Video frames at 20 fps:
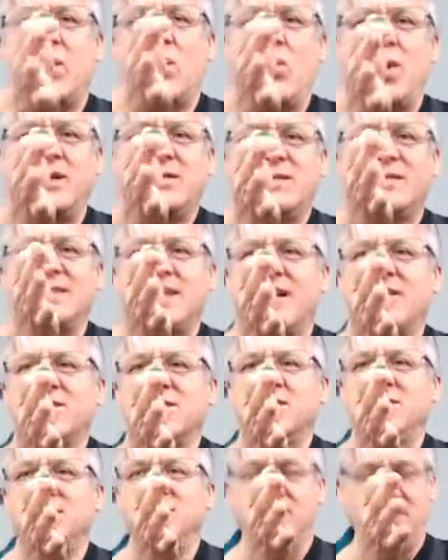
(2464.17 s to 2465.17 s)
one
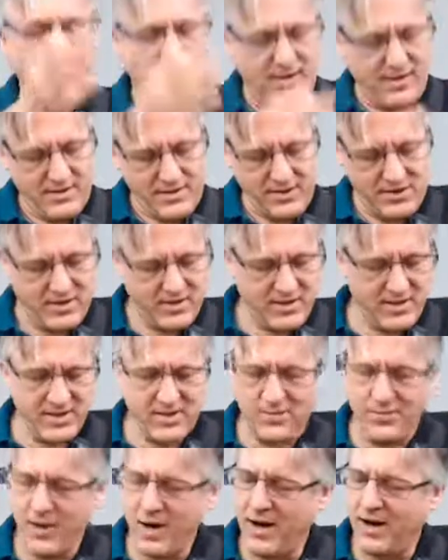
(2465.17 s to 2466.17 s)
section, just this
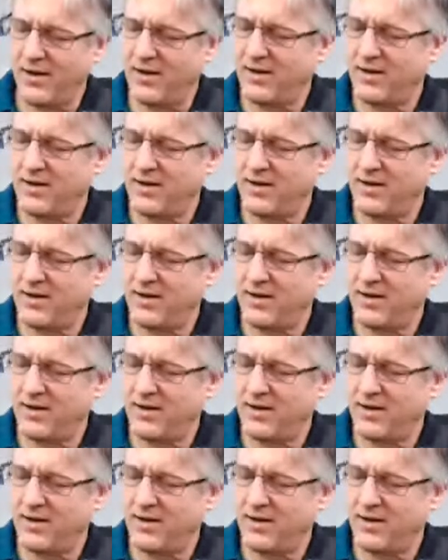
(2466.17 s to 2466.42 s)
part,